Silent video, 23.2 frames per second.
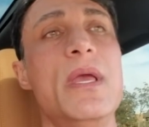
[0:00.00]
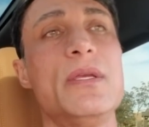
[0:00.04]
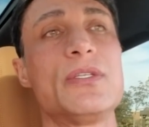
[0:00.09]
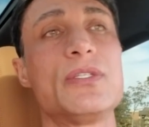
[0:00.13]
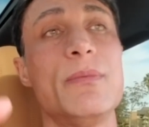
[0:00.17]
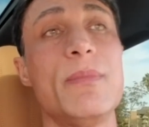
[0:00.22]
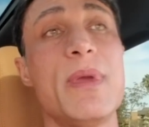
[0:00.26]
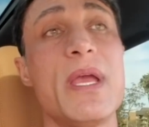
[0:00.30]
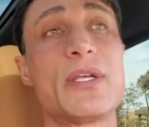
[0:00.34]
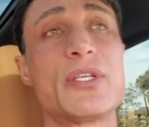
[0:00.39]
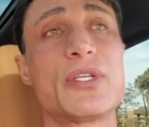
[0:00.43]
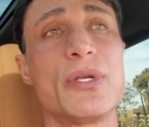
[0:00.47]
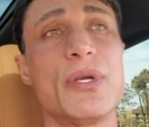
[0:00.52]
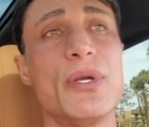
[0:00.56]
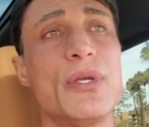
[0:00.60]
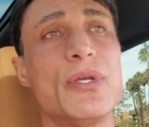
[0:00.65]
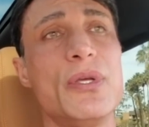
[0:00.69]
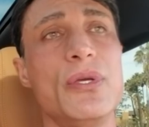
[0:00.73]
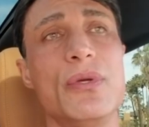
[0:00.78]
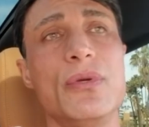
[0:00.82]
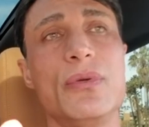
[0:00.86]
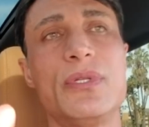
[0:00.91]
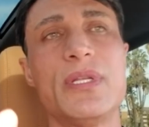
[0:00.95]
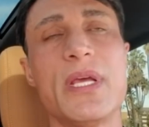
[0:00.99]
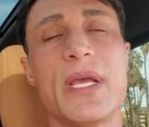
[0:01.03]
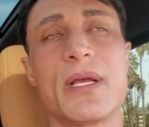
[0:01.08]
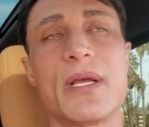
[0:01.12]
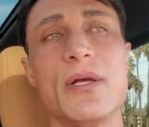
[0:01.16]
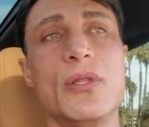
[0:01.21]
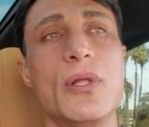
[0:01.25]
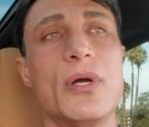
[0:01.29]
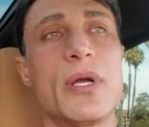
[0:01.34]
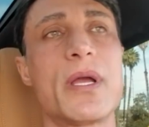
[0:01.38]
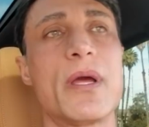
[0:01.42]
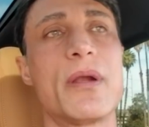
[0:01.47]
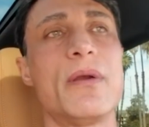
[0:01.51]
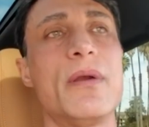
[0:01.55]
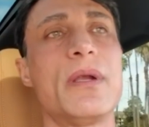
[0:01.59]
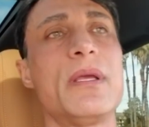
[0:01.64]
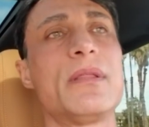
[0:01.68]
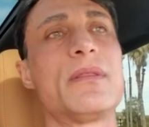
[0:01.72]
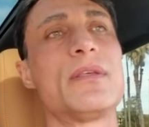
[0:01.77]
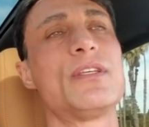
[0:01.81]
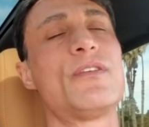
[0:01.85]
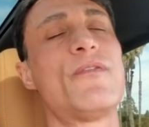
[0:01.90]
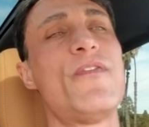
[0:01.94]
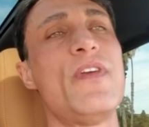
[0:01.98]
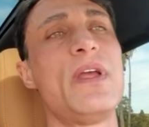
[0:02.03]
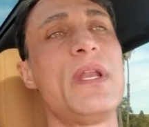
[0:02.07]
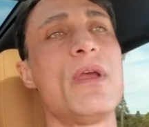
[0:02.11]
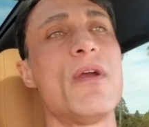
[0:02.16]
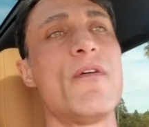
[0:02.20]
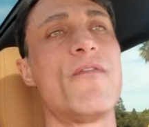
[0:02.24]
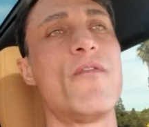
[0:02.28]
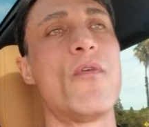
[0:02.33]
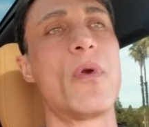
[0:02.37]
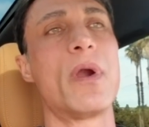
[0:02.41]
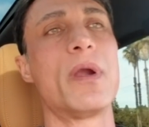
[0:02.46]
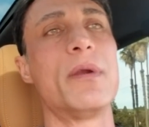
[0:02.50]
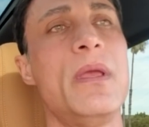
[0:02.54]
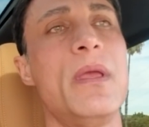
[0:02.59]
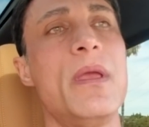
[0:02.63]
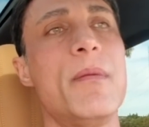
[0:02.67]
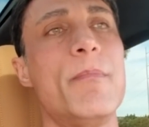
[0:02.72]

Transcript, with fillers: So make sure you take a look underneath this video for it.